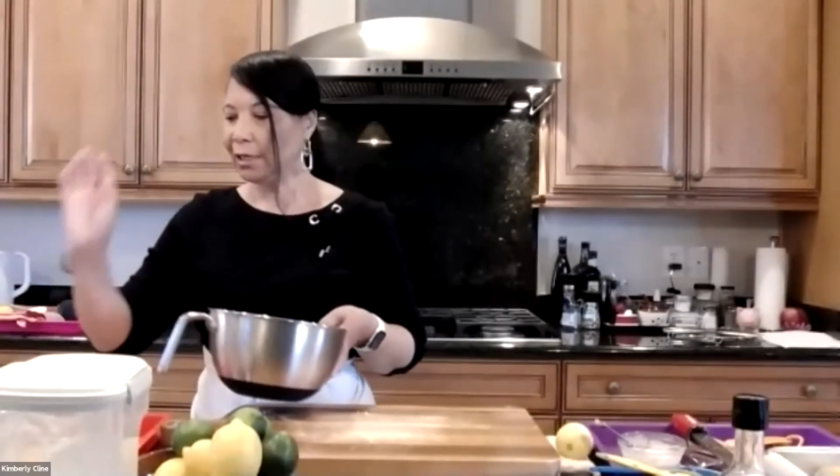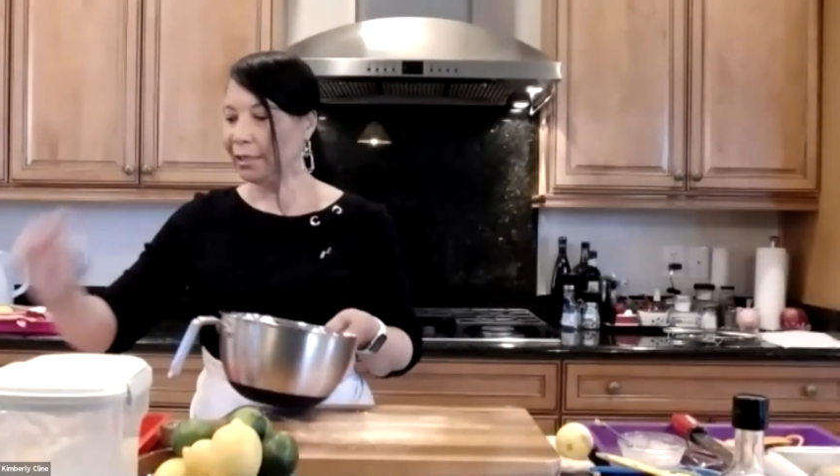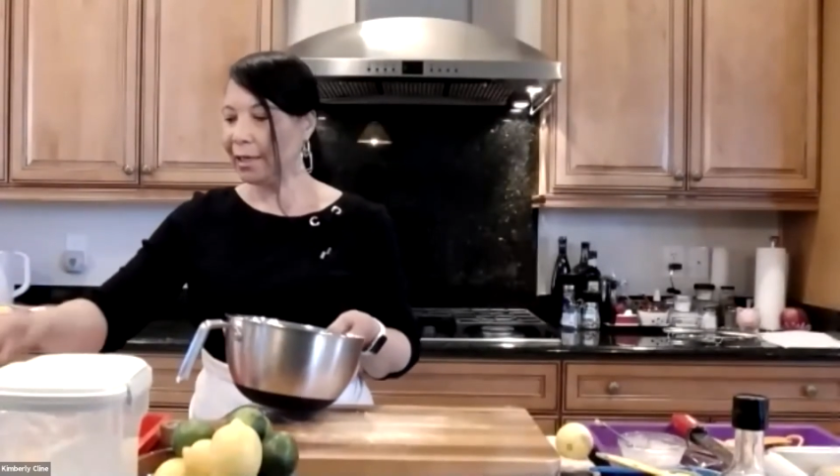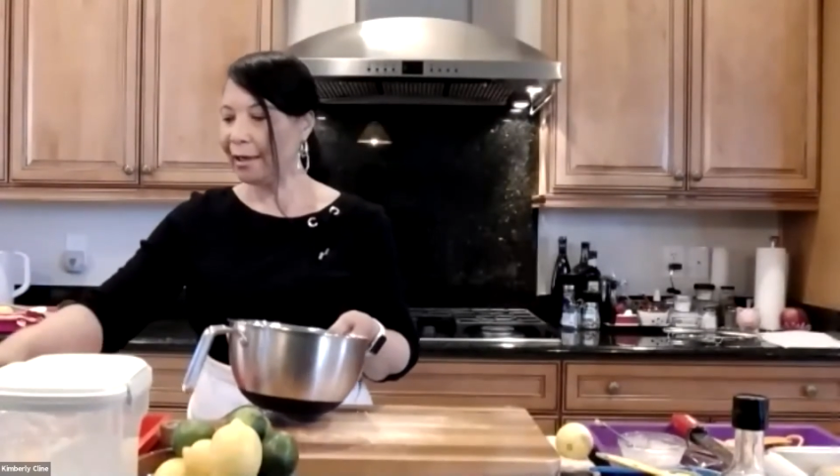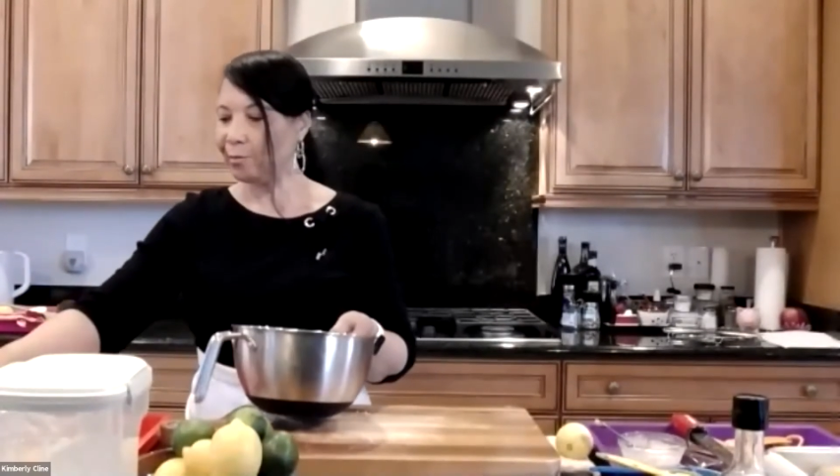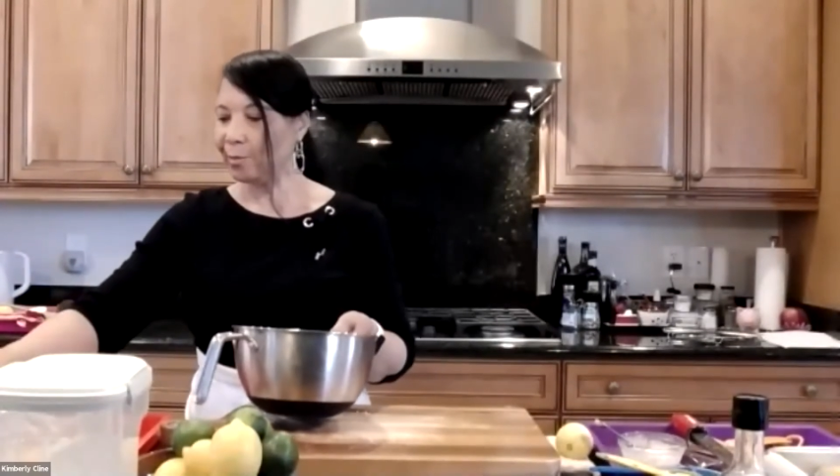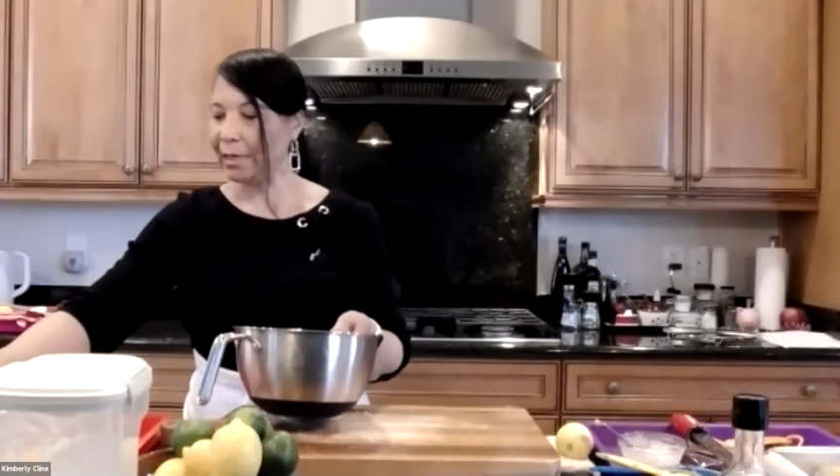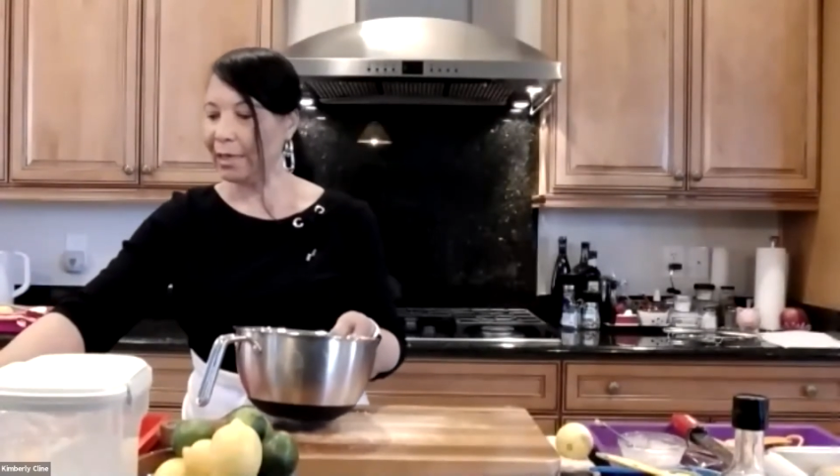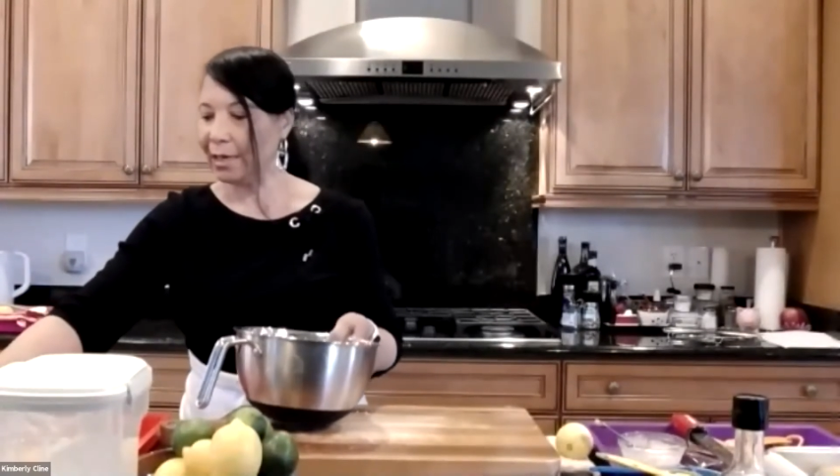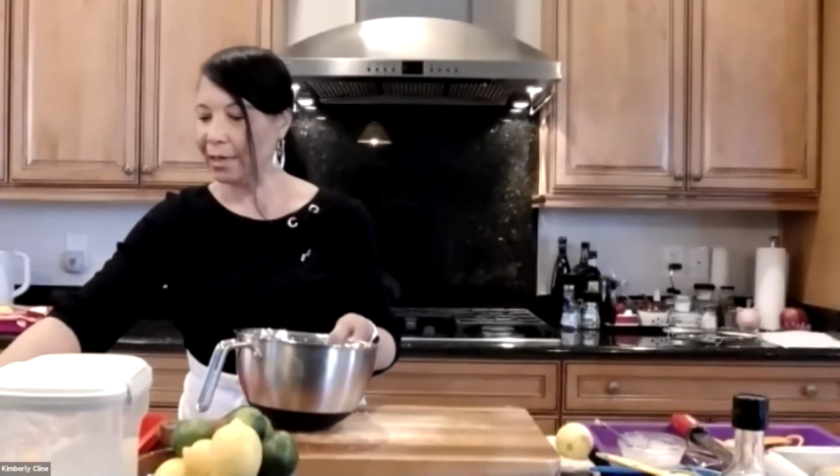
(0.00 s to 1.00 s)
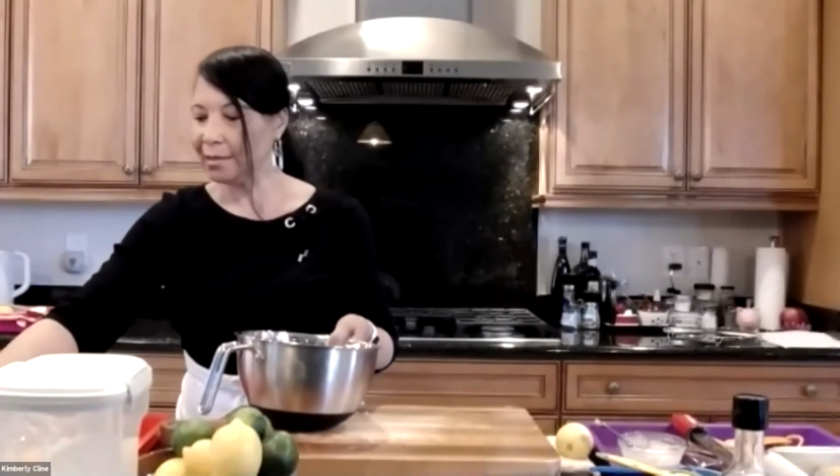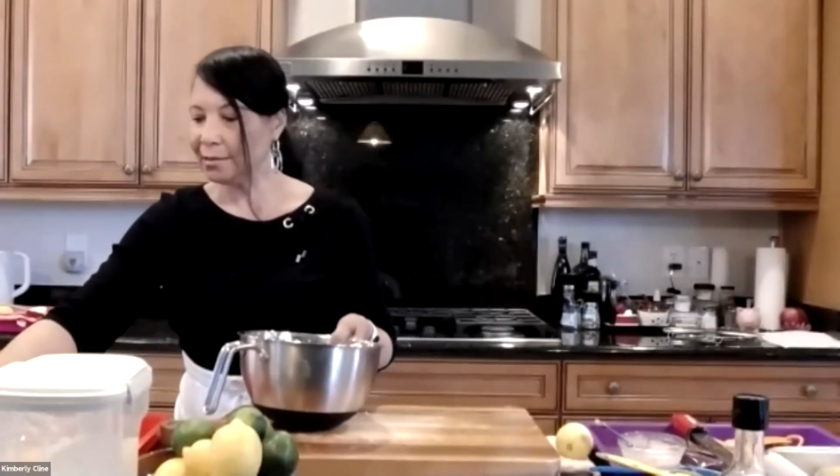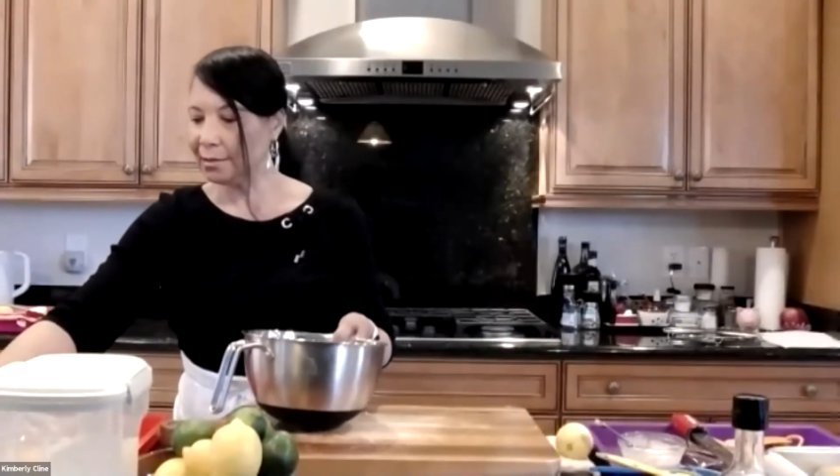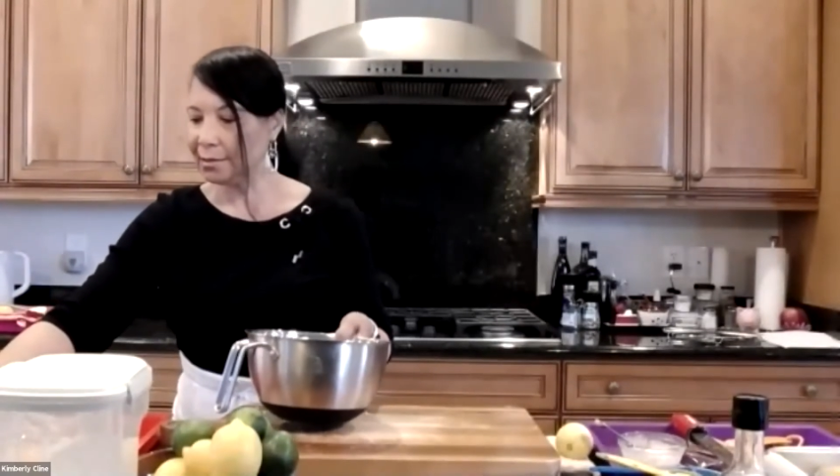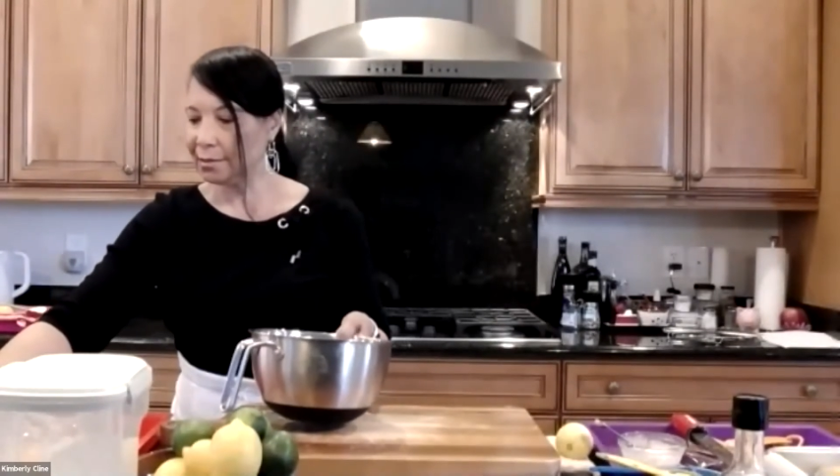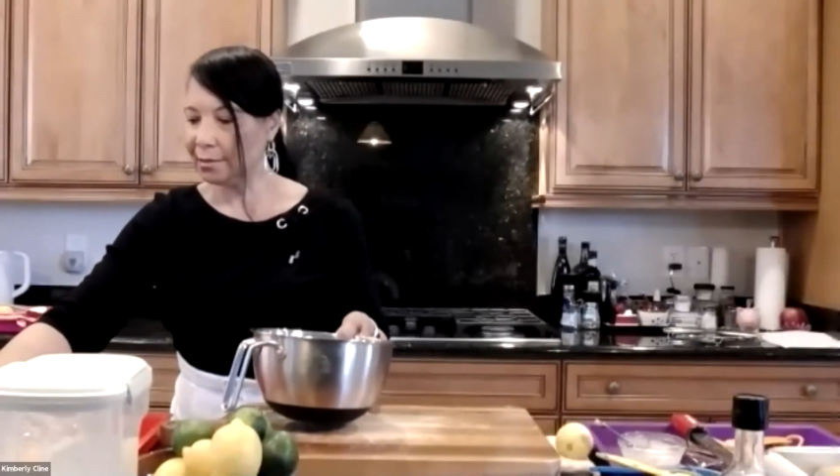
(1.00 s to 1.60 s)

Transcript: and I have my eggs.